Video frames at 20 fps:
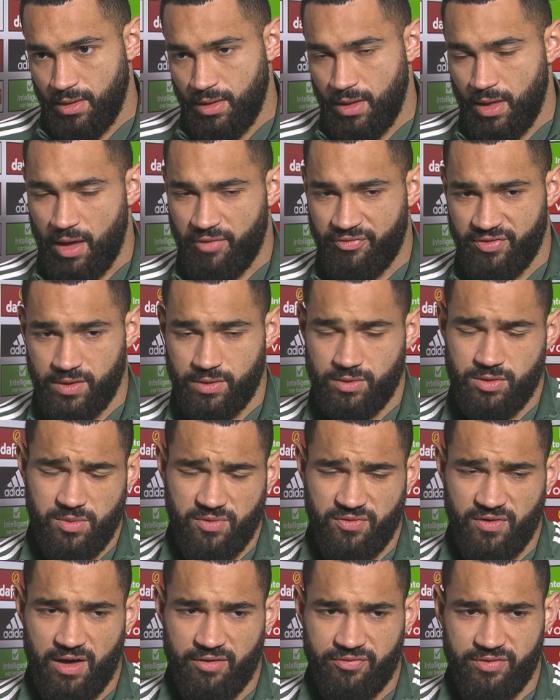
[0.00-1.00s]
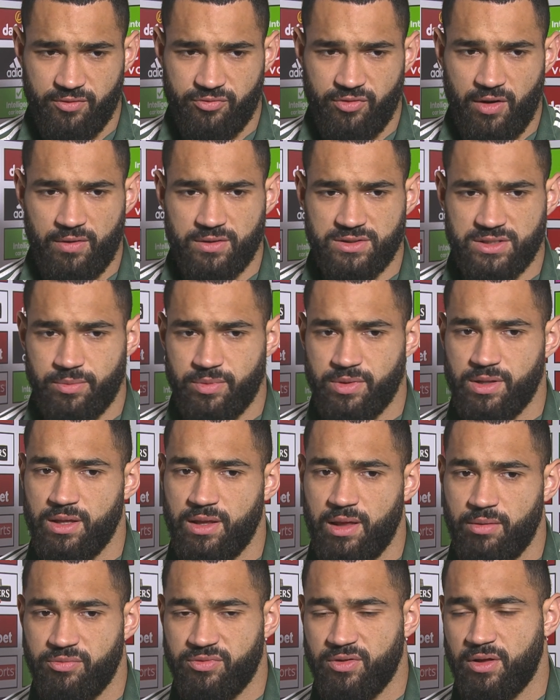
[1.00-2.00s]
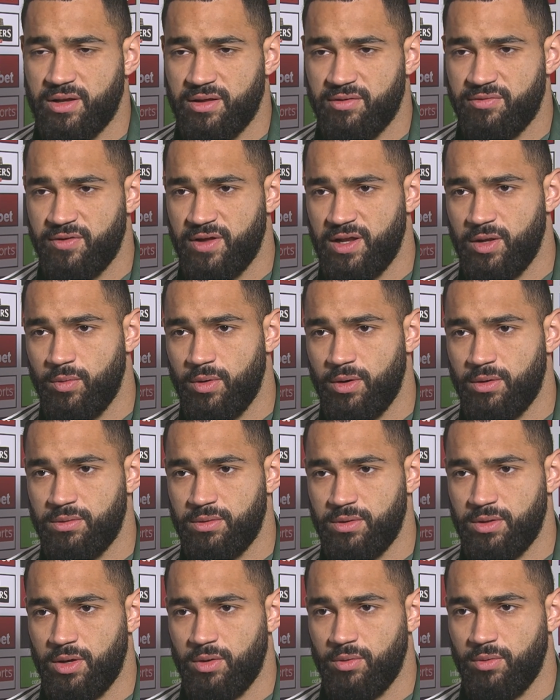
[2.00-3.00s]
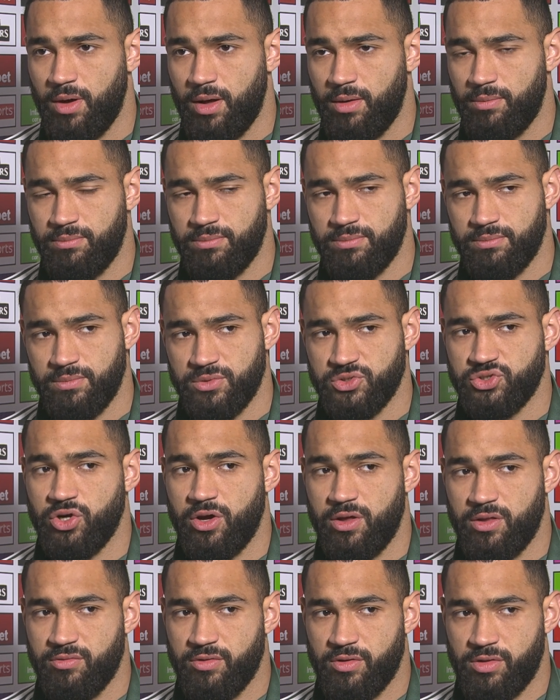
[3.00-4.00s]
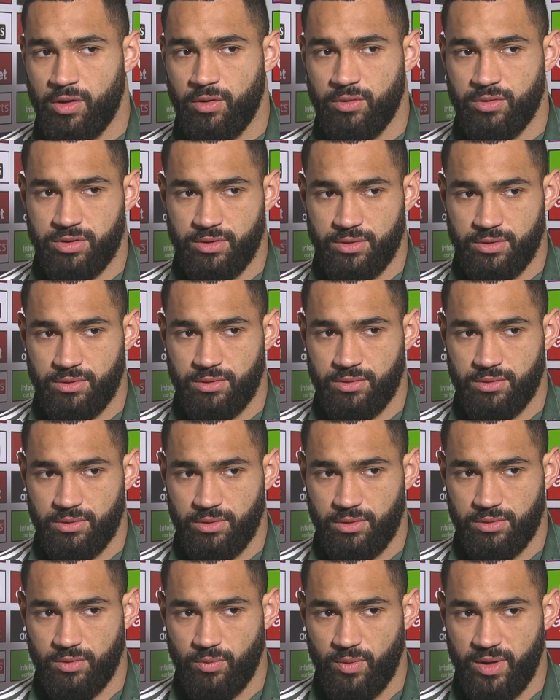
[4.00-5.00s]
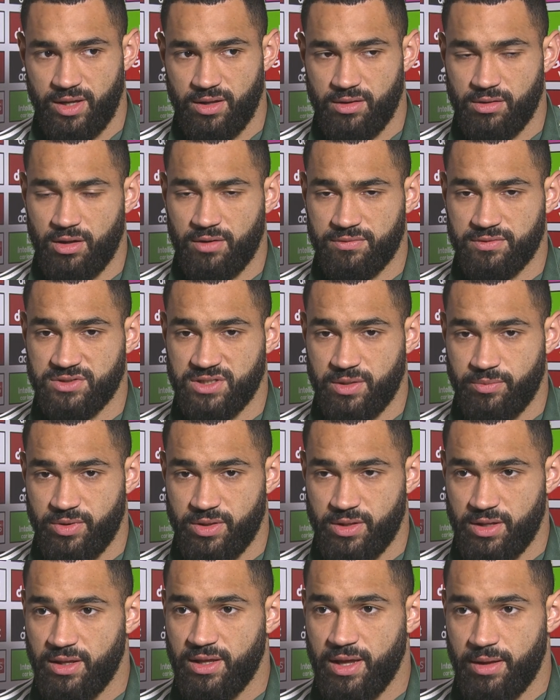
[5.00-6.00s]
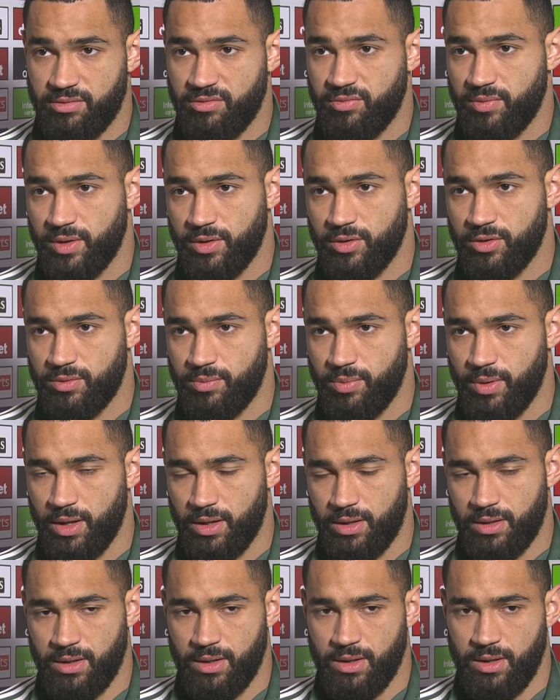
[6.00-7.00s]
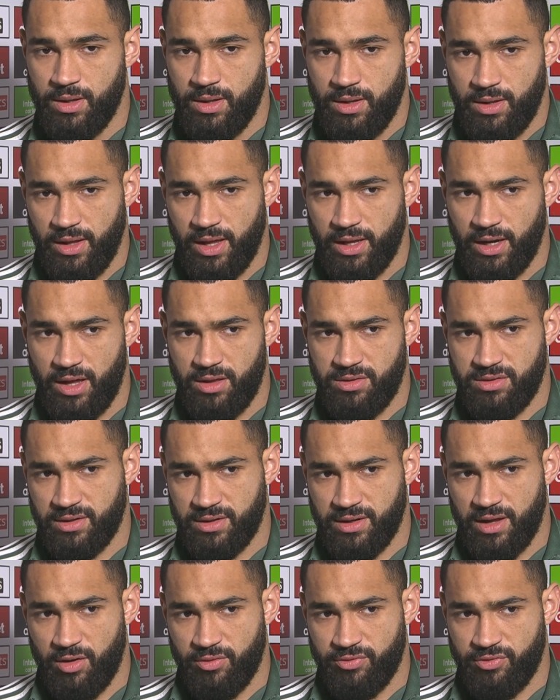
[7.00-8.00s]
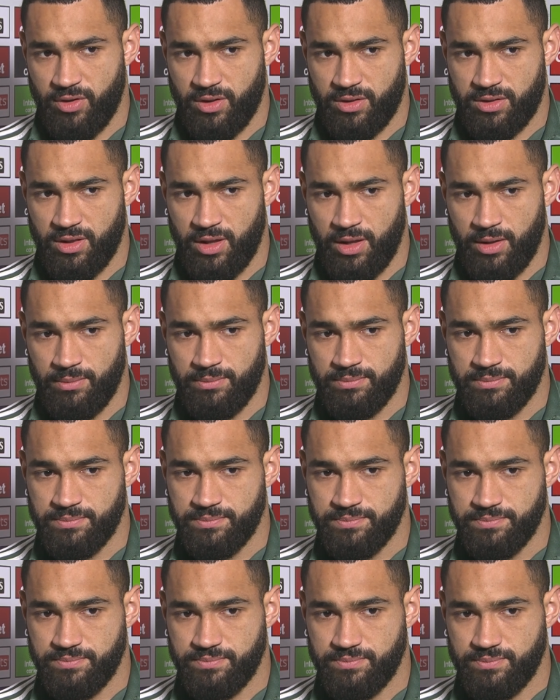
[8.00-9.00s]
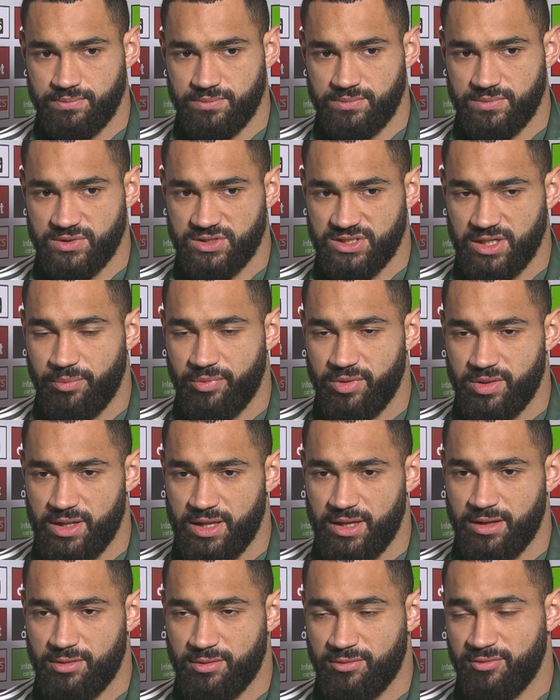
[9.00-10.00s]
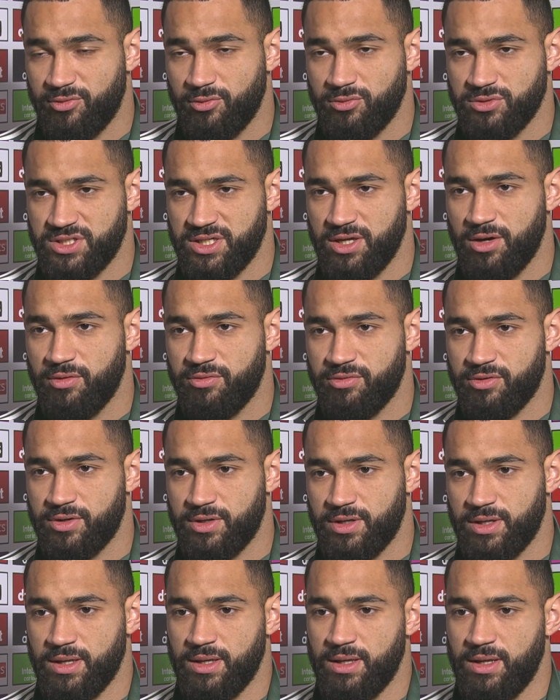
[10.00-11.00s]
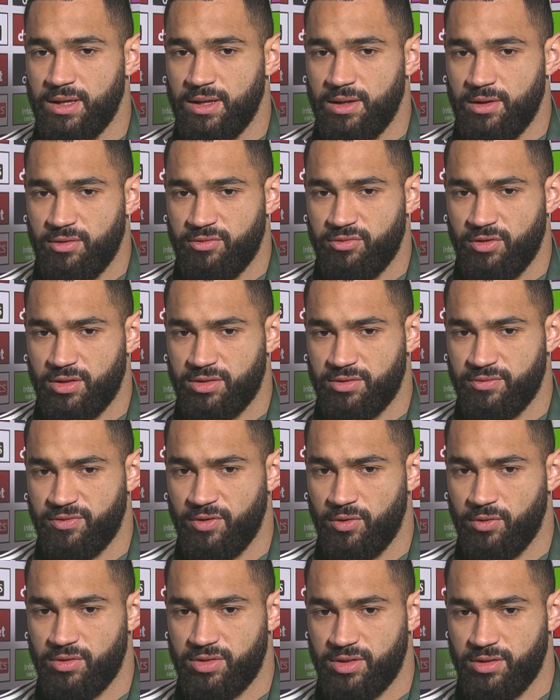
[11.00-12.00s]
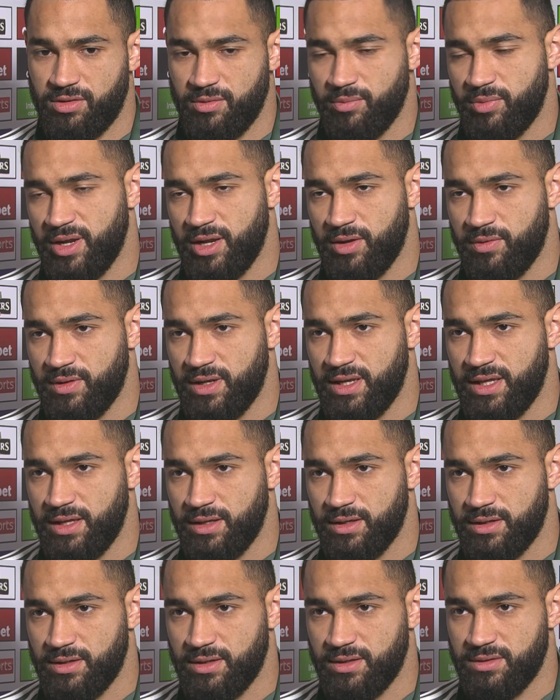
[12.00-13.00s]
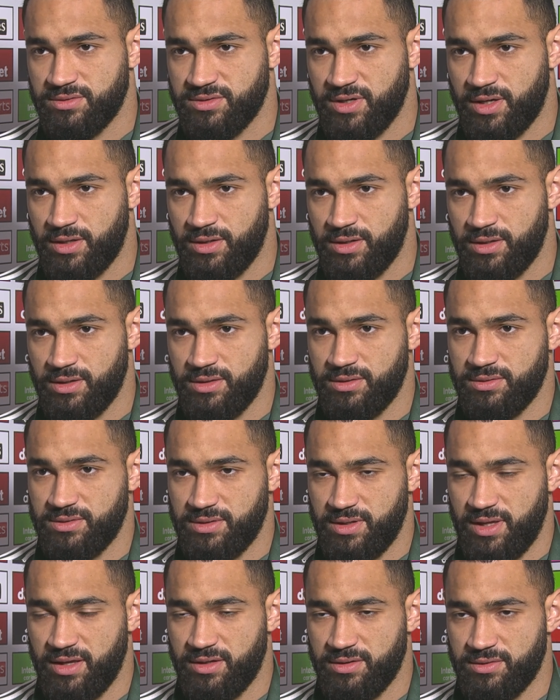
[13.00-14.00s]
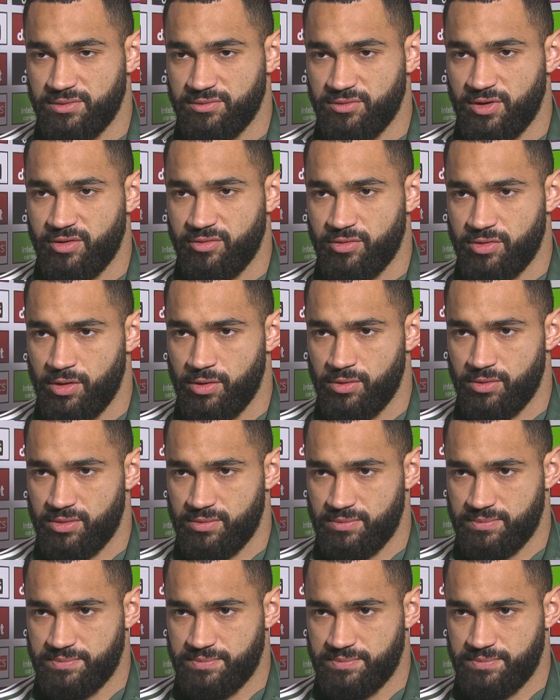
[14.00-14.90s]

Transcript: Yeah, I think throughout the Champions League game we've done that fairly well. You know, majority of the results on the weekends after Champions League games have been good, but yeah, like you said, now for us, Champions League is unfortunately over, and for us the focus is completely on the league and trying to get a run of results.